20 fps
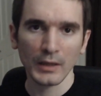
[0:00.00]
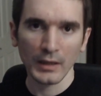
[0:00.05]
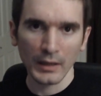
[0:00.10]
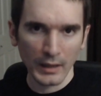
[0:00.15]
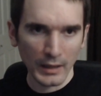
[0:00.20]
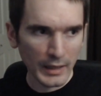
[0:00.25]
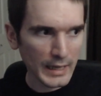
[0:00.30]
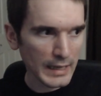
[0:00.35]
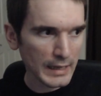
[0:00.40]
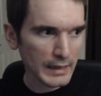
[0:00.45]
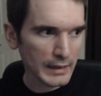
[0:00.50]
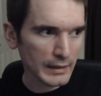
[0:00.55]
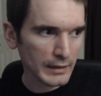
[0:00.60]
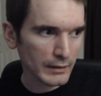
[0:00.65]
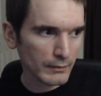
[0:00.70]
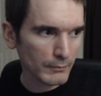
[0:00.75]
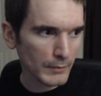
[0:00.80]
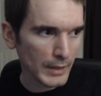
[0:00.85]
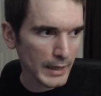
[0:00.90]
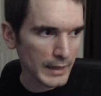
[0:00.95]

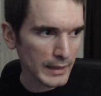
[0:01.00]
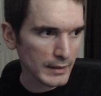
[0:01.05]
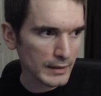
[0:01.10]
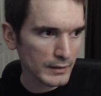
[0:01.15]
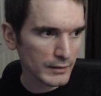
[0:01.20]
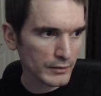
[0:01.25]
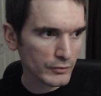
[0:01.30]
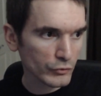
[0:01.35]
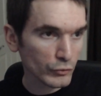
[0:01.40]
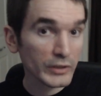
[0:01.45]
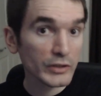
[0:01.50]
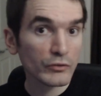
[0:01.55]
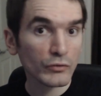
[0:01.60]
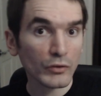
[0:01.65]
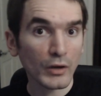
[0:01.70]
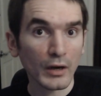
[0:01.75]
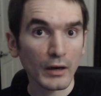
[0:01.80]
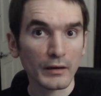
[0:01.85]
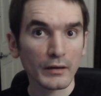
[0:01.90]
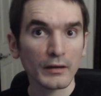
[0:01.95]
a tree
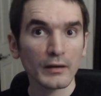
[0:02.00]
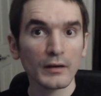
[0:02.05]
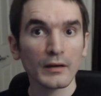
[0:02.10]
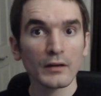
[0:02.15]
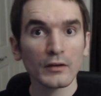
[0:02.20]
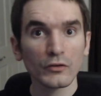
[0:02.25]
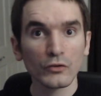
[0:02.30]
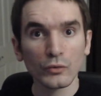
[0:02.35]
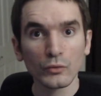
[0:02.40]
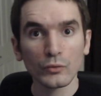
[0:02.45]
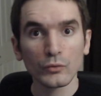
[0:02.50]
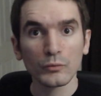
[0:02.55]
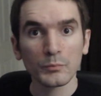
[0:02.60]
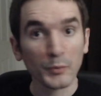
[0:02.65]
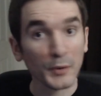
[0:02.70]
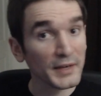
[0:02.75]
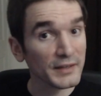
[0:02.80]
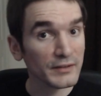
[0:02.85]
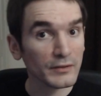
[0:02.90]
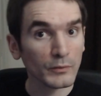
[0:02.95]
trunk to
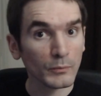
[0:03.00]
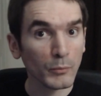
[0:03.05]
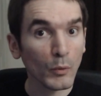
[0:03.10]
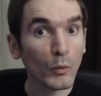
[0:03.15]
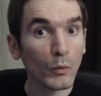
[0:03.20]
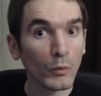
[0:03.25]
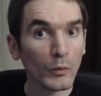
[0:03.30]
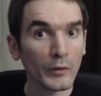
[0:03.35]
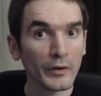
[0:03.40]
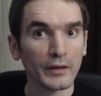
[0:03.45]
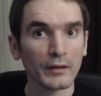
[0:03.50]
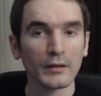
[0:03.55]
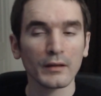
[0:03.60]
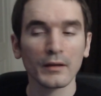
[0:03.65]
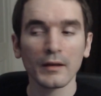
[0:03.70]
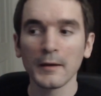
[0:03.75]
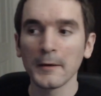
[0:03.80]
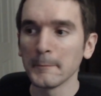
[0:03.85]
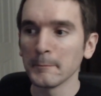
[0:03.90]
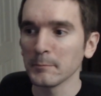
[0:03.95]
pressed board.
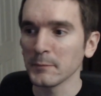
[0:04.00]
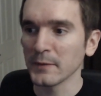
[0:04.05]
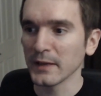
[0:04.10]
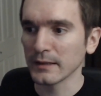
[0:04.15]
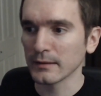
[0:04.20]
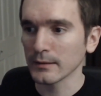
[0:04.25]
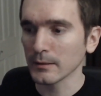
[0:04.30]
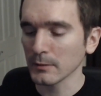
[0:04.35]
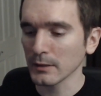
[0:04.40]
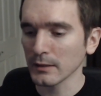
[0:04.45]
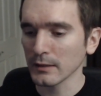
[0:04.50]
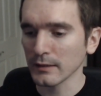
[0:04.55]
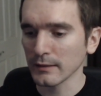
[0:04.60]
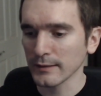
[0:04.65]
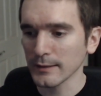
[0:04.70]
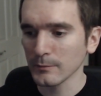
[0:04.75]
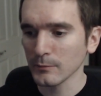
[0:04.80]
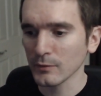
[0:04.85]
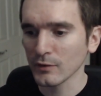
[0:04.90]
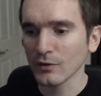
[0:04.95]
It's something that
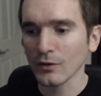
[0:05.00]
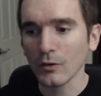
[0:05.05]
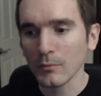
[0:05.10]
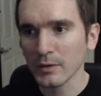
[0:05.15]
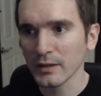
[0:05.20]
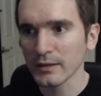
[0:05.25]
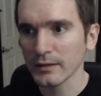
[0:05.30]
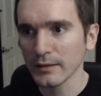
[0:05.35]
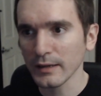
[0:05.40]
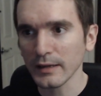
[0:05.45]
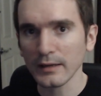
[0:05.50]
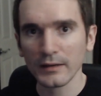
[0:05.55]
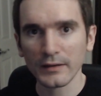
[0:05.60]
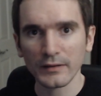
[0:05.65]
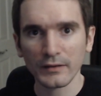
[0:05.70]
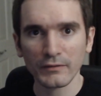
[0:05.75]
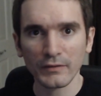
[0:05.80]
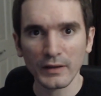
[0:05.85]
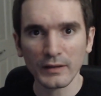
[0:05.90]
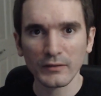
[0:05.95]
seems so mundane on the
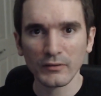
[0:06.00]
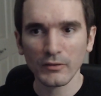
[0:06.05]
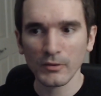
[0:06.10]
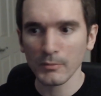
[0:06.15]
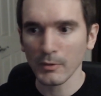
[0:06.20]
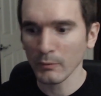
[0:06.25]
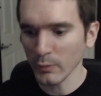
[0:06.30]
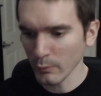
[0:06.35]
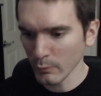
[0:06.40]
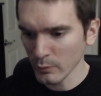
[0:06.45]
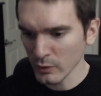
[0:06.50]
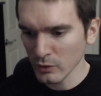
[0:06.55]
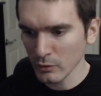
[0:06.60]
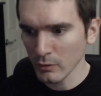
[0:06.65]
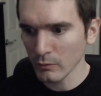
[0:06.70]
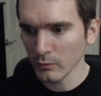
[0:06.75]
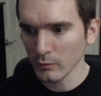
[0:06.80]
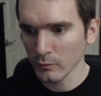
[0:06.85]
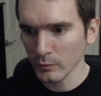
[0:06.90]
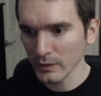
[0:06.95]
face of it, but then when you go
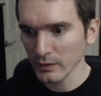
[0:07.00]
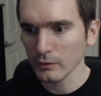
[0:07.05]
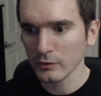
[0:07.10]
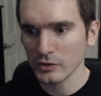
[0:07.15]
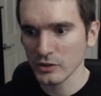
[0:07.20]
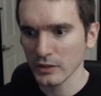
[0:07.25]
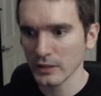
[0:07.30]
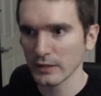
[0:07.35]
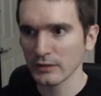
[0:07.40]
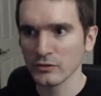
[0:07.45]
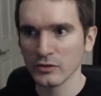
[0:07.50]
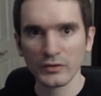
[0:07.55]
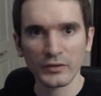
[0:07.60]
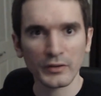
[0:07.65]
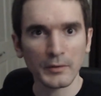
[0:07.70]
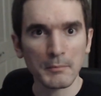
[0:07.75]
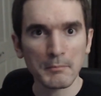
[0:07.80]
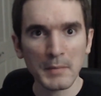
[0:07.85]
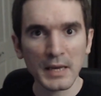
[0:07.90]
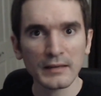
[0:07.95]
and research it, it's just
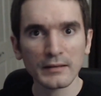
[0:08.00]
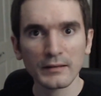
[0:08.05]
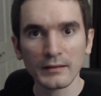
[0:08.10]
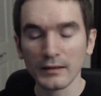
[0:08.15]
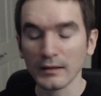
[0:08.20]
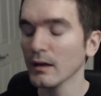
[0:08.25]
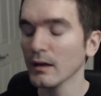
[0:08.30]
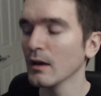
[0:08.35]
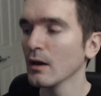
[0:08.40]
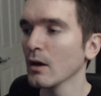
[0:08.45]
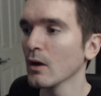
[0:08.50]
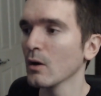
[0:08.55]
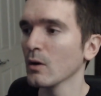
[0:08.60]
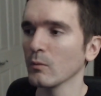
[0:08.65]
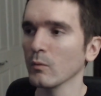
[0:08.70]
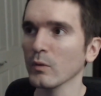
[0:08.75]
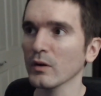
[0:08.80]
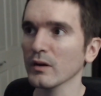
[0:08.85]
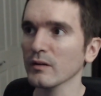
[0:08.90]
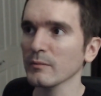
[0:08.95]
amazing.
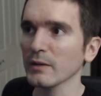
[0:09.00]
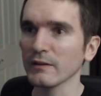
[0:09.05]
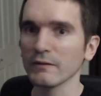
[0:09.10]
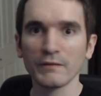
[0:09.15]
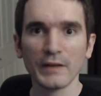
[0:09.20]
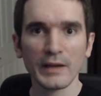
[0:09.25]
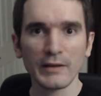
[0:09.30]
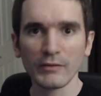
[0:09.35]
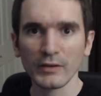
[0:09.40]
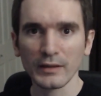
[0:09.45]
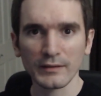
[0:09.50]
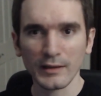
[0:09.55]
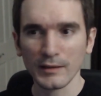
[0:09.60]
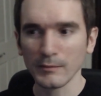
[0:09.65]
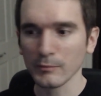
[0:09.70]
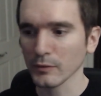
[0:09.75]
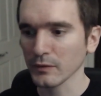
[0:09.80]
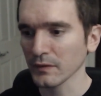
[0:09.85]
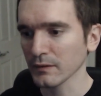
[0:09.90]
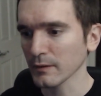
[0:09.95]
One of my favorite
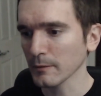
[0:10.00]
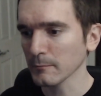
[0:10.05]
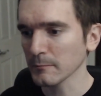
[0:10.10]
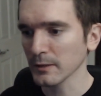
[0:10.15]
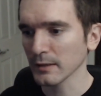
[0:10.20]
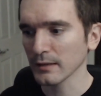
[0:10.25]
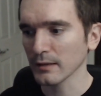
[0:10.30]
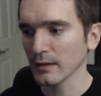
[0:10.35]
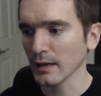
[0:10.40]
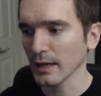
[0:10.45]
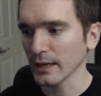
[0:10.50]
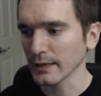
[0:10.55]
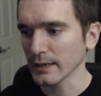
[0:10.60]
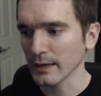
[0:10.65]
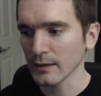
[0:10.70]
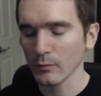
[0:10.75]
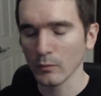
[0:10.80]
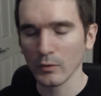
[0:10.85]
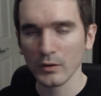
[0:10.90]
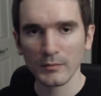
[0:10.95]
examples is something that I kind
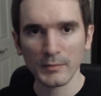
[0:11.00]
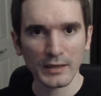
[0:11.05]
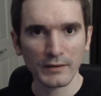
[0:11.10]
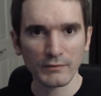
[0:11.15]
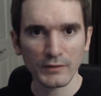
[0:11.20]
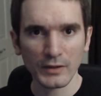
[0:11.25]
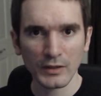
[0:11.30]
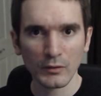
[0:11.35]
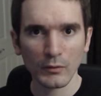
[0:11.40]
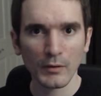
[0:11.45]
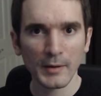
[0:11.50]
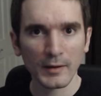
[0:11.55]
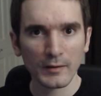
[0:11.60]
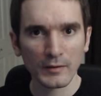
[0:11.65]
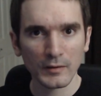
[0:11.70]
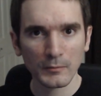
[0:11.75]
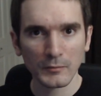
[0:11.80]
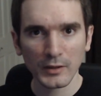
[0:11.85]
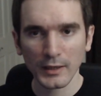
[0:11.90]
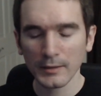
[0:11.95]
of want to make a video about
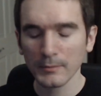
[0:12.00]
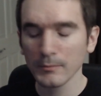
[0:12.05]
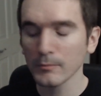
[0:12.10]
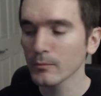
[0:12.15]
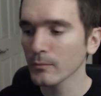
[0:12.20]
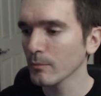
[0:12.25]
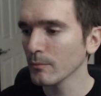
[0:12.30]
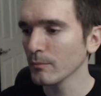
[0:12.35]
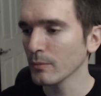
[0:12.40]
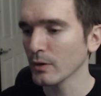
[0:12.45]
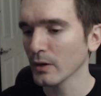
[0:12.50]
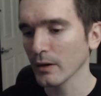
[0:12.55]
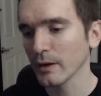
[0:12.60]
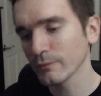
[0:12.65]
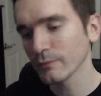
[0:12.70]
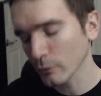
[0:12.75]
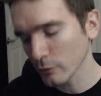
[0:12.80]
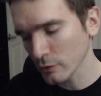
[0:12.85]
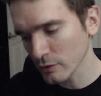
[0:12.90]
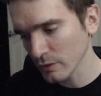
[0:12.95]
sometime, but
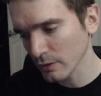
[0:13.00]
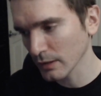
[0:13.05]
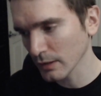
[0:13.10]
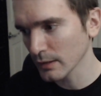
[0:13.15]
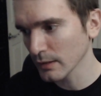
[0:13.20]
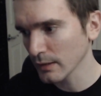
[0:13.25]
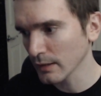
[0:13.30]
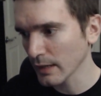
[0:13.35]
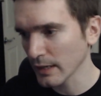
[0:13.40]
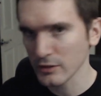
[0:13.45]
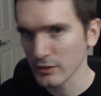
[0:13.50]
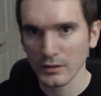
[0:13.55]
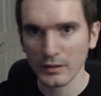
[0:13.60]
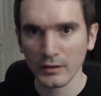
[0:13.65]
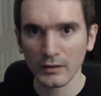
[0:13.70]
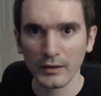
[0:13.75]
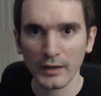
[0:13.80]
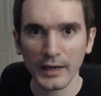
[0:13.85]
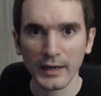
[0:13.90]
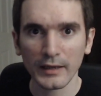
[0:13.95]
unfortunately, Engineer
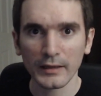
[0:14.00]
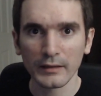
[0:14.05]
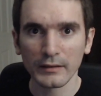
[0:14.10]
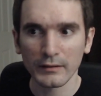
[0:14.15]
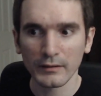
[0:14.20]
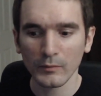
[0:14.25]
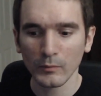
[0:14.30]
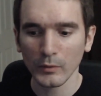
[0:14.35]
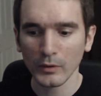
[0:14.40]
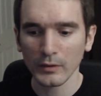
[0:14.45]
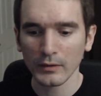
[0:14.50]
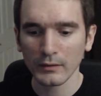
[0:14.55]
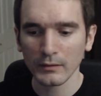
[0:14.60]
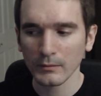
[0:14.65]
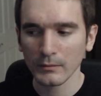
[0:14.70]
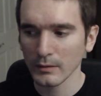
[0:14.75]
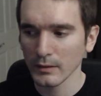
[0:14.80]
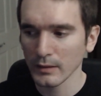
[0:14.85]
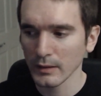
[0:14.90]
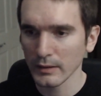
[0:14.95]
Guy did one
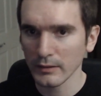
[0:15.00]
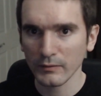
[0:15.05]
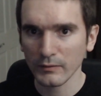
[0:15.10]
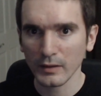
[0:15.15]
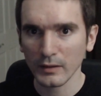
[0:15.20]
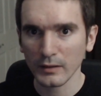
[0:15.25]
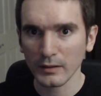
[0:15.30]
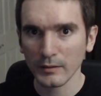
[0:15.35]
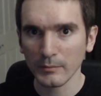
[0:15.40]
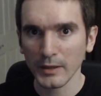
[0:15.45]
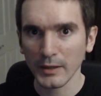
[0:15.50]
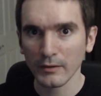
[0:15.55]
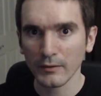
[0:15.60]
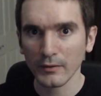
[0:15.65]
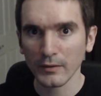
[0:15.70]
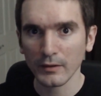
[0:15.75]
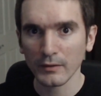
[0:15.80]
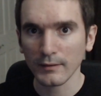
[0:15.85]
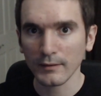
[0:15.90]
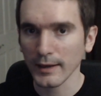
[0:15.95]
infinitely better
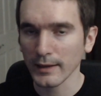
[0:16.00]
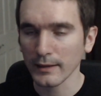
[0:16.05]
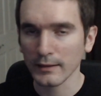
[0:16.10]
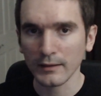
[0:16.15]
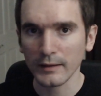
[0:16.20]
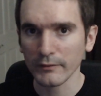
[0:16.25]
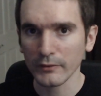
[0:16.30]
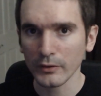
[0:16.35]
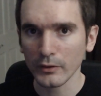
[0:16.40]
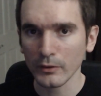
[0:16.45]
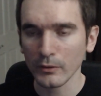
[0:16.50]
than I could ever do.